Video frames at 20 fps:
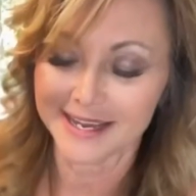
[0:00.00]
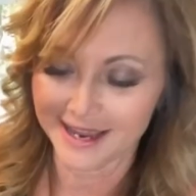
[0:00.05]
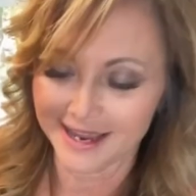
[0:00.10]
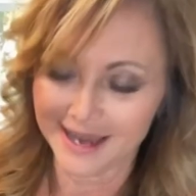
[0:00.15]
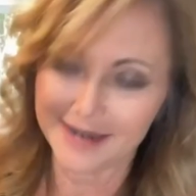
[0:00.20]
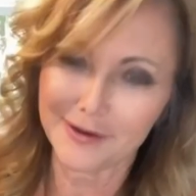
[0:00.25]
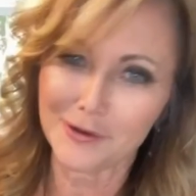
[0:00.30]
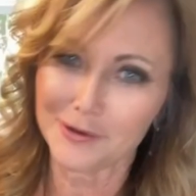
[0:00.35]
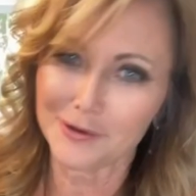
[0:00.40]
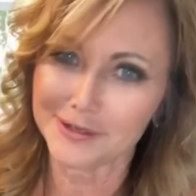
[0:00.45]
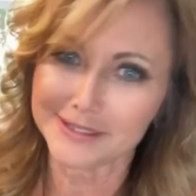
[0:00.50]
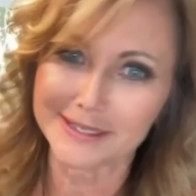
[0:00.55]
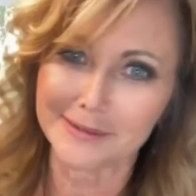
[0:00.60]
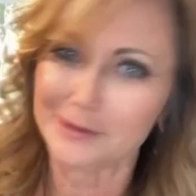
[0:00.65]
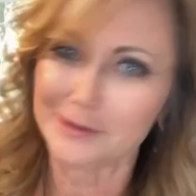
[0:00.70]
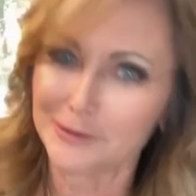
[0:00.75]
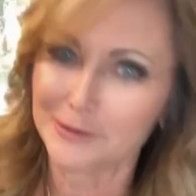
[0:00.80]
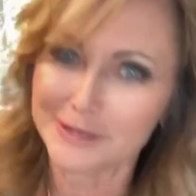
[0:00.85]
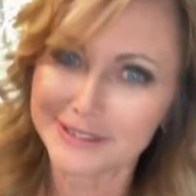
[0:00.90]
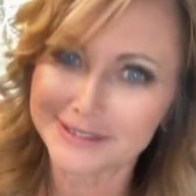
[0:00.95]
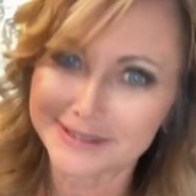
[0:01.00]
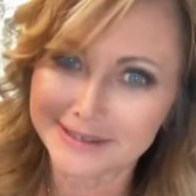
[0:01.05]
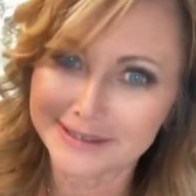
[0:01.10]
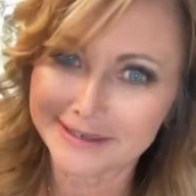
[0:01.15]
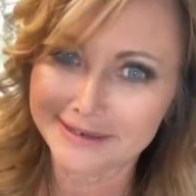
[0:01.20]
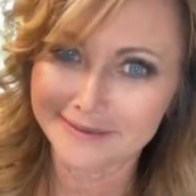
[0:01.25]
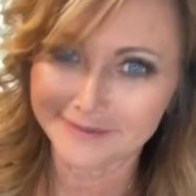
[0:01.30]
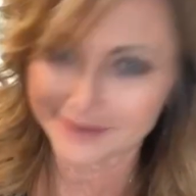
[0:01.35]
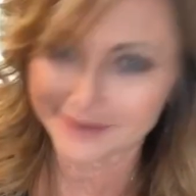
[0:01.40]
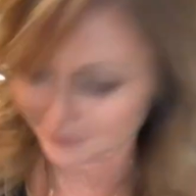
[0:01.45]
And of course, I know he's going to
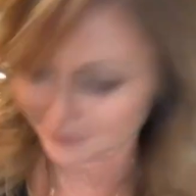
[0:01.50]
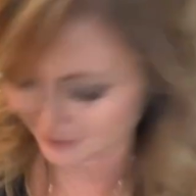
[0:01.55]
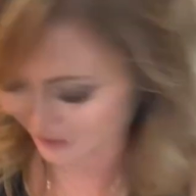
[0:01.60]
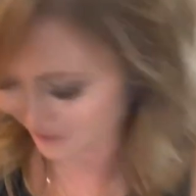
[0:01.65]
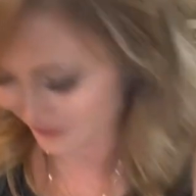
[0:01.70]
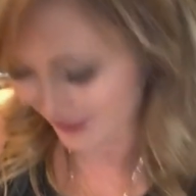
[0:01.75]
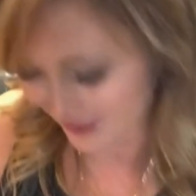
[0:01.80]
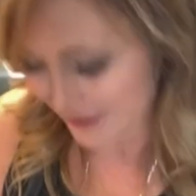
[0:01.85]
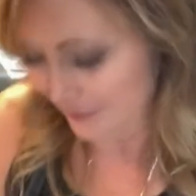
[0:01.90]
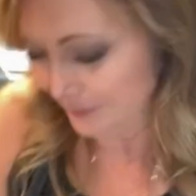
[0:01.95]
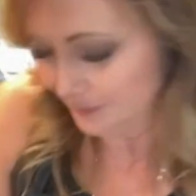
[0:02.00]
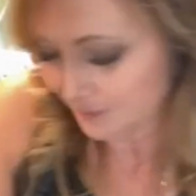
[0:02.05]
love the gravy.